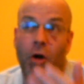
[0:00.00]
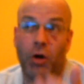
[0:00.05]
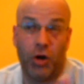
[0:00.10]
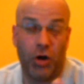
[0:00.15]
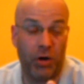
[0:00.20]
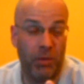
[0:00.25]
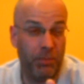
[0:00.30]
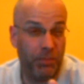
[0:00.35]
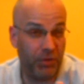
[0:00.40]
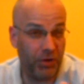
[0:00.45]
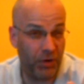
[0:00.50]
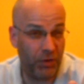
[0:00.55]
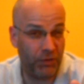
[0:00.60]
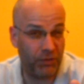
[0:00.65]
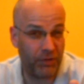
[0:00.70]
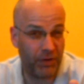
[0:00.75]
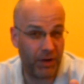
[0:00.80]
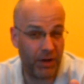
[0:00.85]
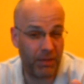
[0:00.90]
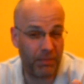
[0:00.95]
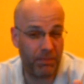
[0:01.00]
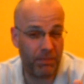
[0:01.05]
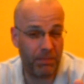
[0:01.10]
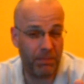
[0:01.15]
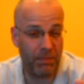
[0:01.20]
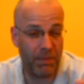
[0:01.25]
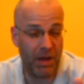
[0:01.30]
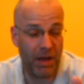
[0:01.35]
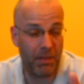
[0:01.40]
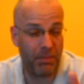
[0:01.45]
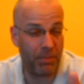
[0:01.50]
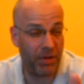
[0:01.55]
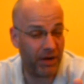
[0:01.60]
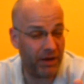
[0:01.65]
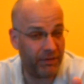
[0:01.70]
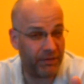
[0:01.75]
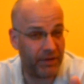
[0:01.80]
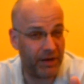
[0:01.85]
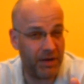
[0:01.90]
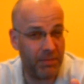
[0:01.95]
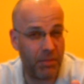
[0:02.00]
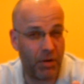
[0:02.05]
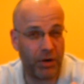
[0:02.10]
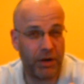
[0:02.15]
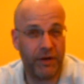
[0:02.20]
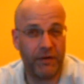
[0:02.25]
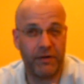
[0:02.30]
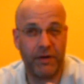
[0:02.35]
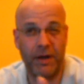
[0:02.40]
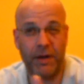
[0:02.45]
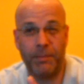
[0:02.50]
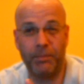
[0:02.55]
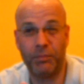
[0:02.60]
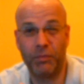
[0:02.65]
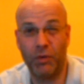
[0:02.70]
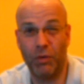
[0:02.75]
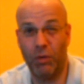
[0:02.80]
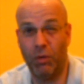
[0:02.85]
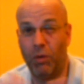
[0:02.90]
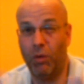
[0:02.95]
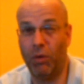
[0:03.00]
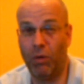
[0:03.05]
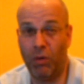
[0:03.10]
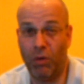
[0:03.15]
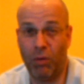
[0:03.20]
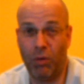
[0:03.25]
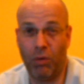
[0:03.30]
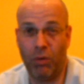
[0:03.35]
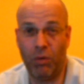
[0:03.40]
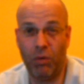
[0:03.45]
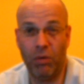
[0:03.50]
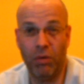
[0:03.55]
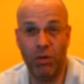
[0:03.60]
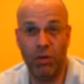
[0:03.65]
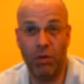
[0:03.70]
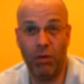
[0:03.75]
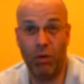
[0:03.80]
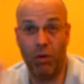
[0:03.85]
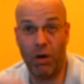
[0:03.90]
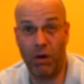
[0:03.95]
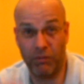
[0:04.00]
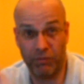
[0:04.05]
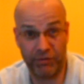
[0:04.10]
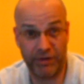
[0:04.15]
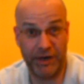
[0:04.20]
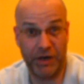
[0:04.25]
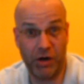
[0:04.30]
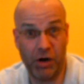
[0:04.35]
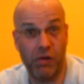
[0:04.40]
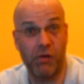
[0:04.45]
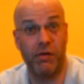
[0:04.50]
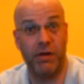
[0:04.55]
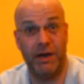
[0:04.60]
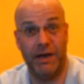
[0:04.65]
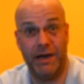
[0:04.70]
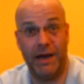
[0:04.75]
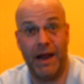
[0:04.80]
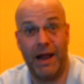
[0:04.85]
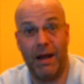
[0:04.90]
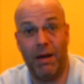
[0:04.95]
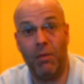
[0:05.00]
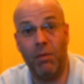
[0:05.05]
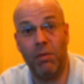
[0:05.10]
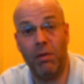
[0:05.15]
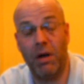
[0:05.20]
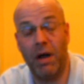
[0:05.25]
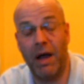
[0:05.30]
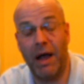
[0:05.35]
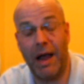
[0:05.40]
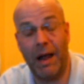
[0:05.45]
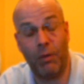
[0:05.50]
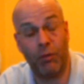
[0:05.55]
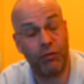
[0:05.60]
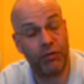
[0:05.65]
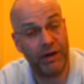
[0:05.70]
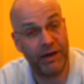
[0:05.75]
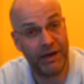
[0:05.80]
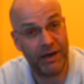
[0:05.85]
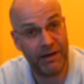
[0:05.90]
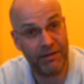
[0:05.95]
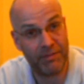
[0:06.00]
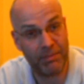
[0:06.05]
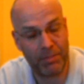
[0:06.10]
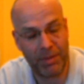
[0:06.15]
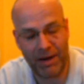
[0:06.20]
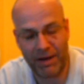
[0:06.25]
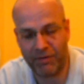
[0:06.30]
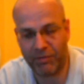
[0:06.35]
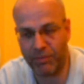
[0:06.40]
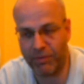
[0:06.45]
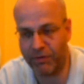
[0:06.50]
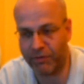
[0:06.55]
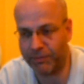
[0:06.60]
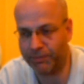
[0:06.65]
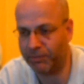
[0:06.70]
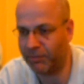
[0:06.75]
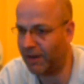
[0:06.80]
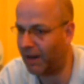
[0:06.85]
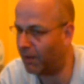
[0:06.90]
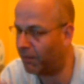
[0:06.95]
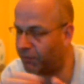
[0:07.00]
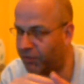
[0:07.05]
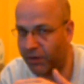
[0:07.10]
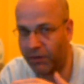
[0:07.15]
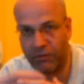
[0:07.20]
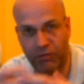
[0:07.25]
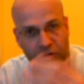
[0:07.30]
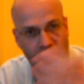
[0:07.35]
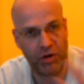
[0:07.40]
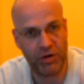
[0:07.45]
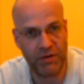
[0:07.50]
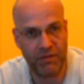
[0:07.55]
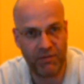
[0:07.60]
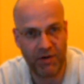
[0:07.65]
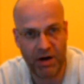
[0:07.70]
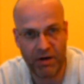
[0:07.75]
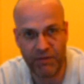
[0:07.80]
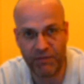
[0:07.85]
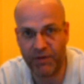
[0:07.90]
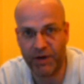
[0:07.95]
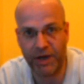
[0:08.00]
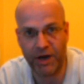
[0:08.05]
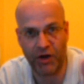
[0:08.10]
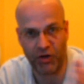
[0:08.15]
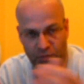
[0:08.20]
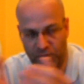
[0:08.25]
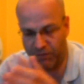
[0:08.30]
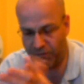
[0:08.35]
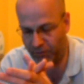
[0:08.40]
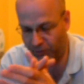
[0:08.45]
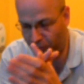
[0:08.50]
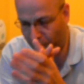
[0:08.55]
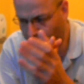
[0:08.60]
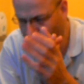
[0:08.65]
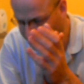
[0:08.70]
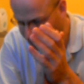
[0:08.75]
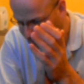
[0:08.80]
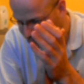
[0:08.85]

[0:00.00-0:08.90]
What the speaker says: a computer, PC monitor, or obviously currently now LCDs and plasmas. Now also I've shown you various videos before